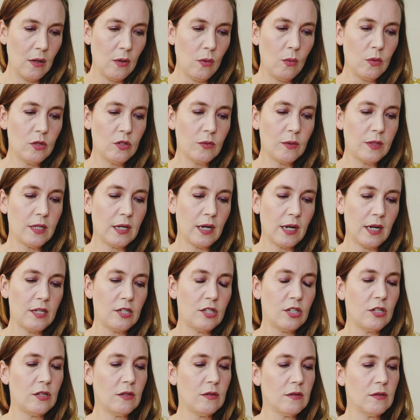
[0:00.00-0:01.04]
which one did I
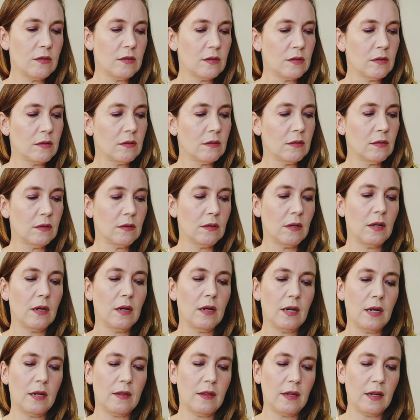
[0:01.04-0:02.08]
choose?
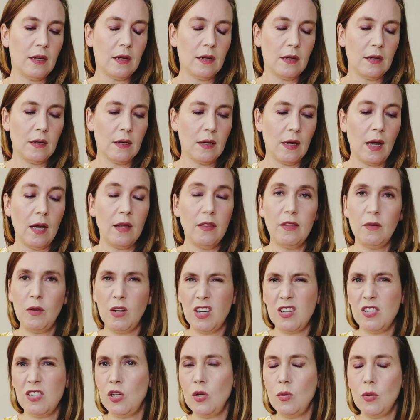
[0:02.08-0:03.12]
I think, because you